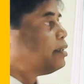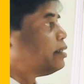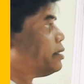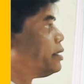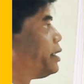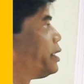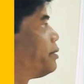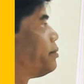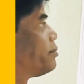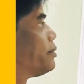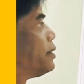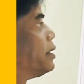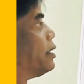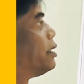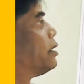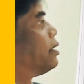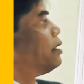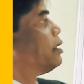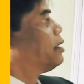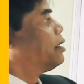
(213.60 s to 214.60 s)
see,
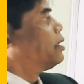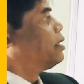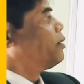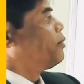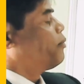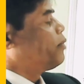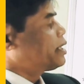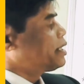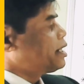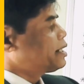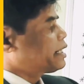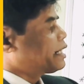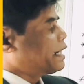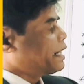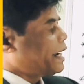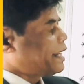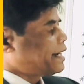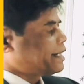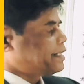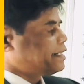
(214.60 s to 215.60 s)
what are the
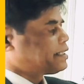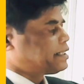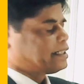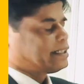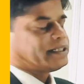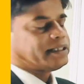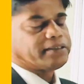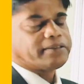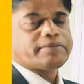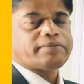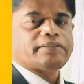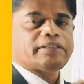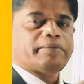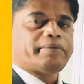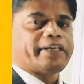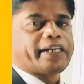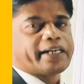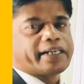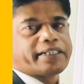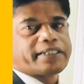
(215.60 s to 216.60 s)
characteristics?
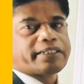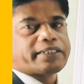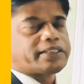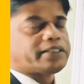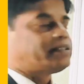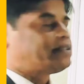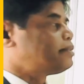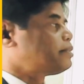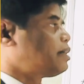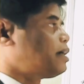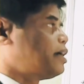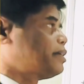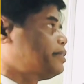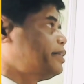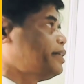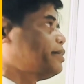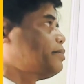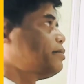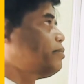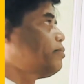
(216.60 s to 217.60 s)
Some characteristics are
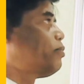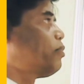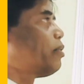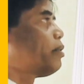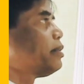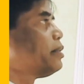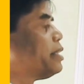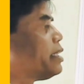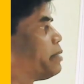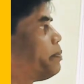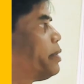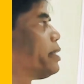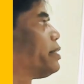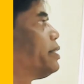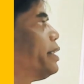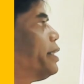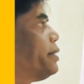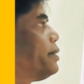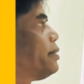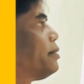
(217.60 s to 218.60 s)
there for
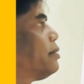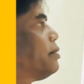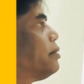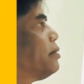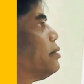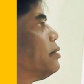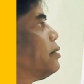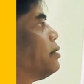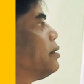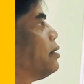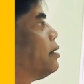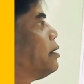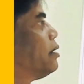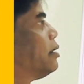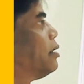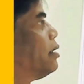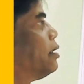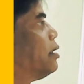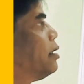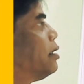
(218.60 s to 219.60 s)
dispersed dyes.
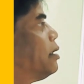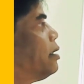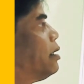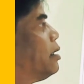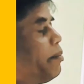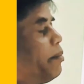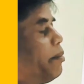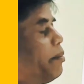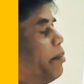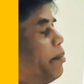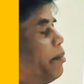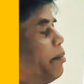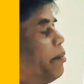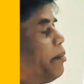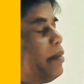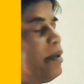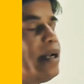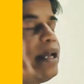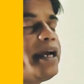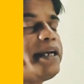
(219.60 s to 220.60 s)

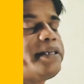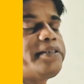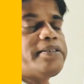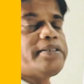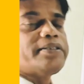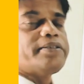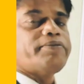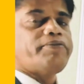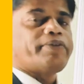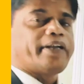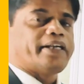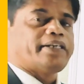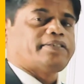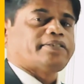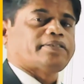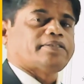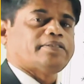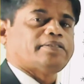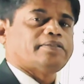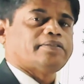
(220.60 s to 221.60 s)
Some dyes,
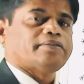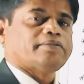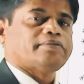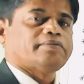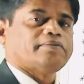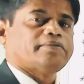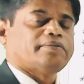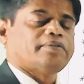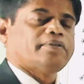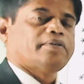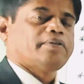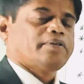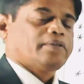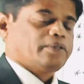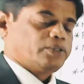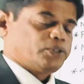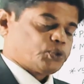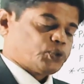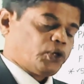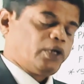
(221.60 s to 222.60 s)
friends,
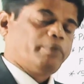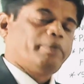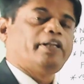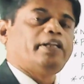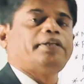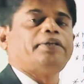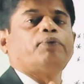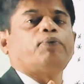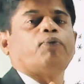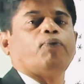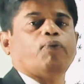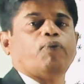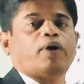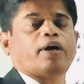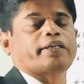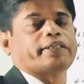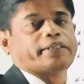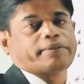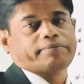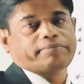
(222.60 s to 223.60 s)
soluble in
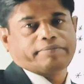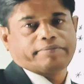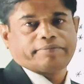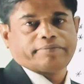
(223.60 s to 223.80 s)
water,